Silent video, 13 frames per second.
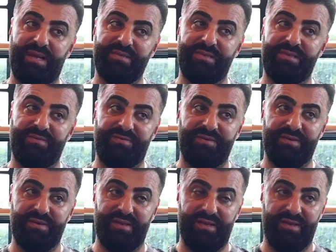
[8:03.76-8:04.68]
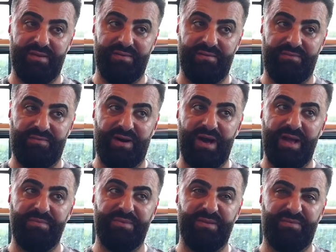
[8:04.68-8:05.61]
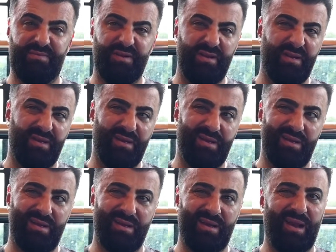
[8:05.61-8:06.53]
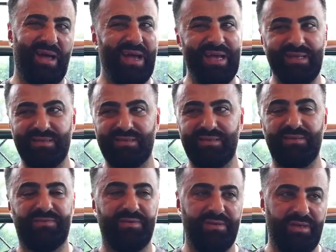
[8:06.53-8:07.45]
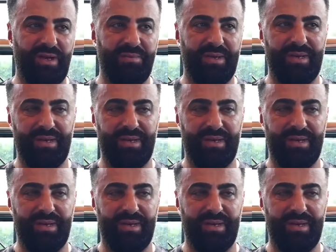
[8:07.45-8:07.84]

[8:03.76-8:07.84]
has a different vibe, different clients, different. You know what I mean?